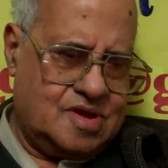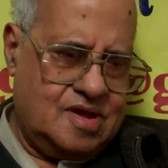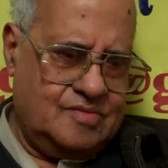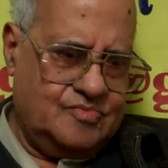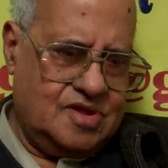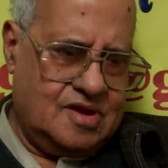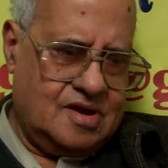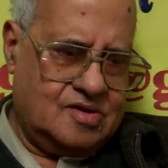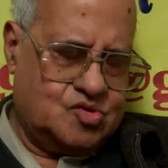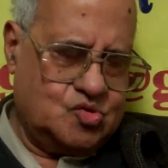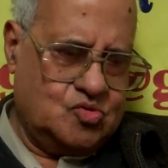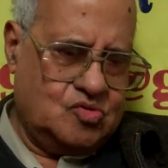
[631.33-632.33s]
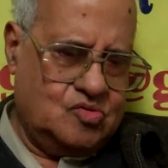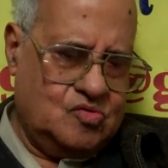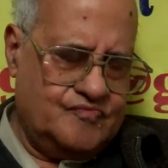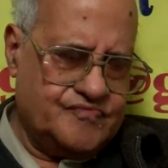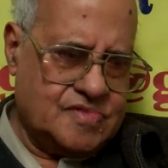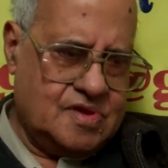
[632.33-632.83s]
came there to
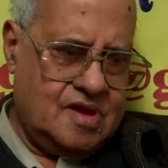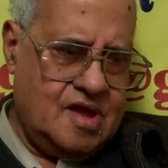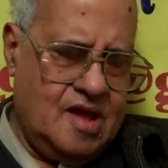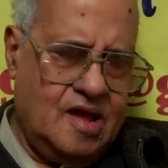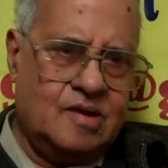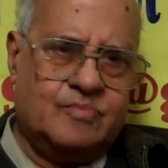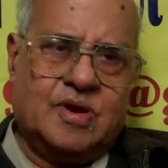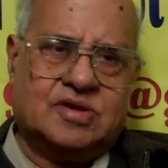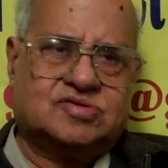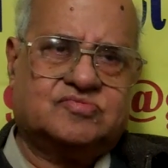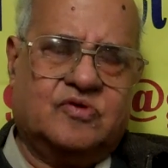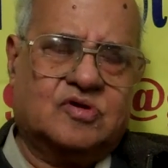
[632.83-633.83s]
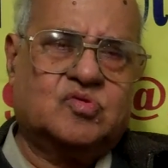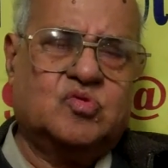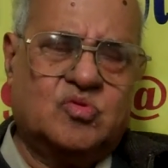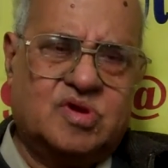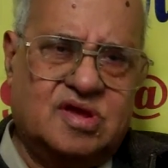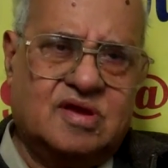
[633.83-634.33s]
help us for
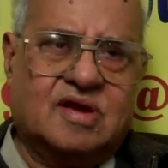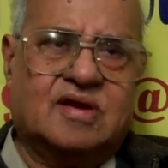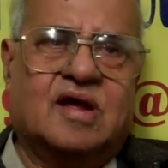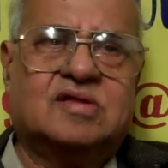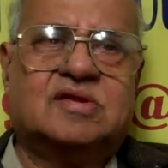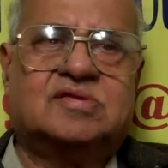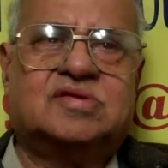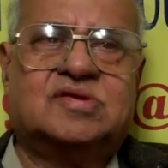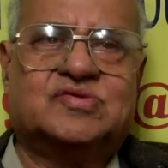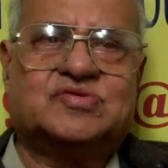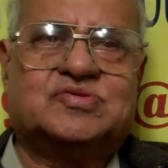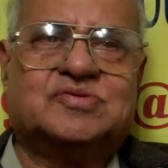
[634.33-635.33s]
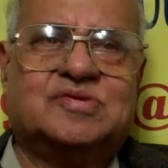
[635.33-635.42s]
cooking and other things.